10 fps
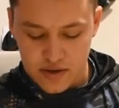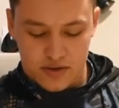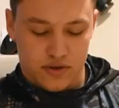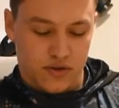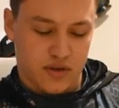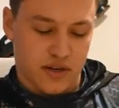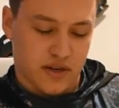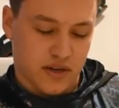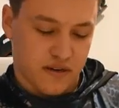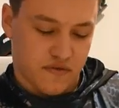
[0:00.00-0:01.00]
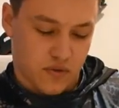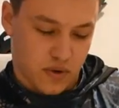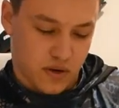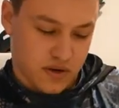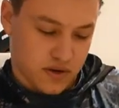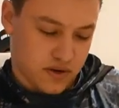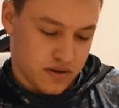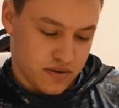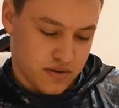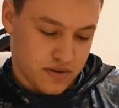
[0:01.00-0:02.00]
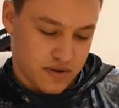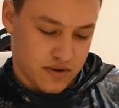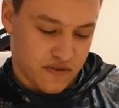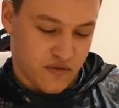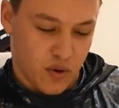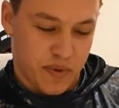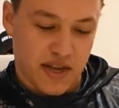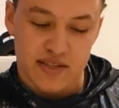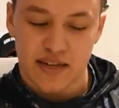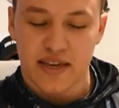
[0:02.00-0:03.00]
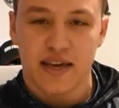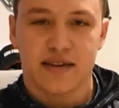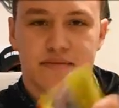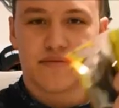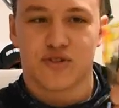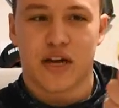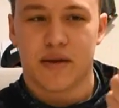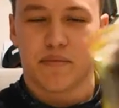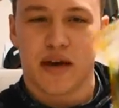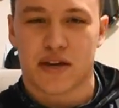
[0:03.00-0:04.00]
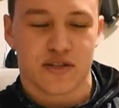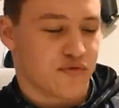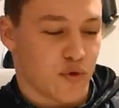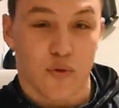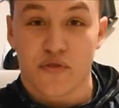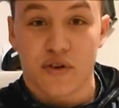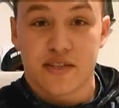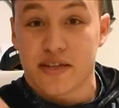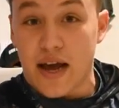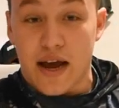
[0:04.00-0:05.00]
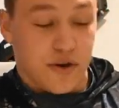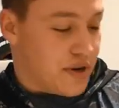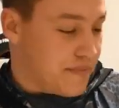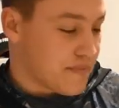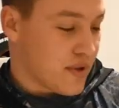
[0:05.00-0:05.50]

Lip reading: So $2.99 for 4 baits, and again, giant package for what reason? I don't know.